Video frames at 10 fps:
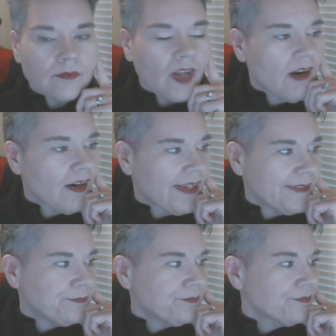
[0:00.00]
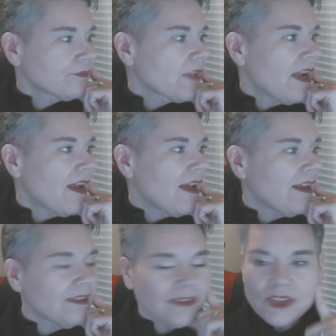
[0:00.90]
All right.
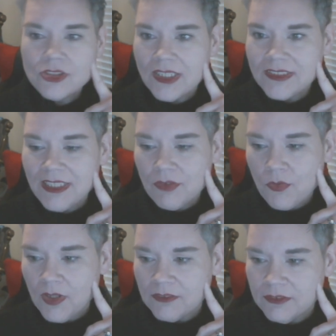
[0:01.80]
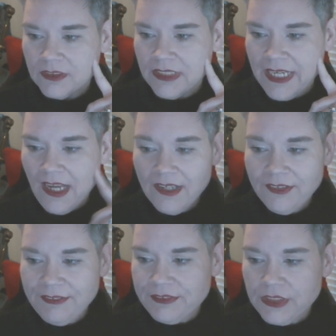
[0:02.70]
Uh, you guys have a wonderful day. I
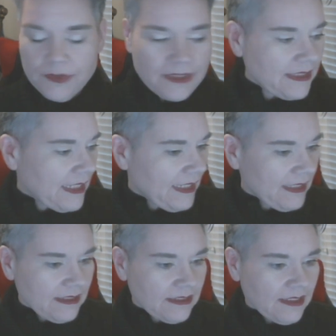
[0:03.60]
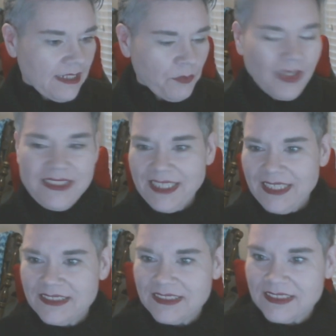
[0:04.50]
don't even know what day it is today. What
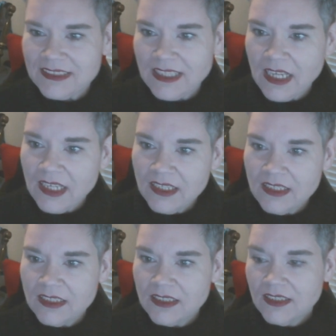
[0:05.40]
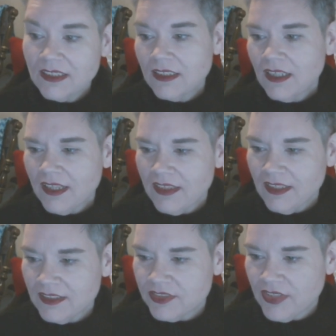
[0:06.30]
day is it today? I
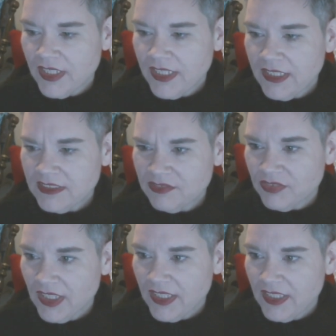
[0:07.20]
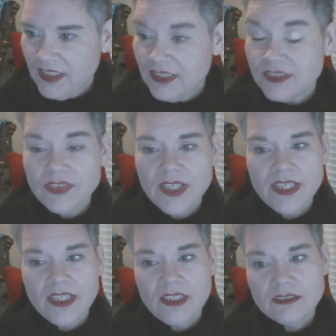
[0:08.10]
think it's Friday. Is it Friday? It's Friday.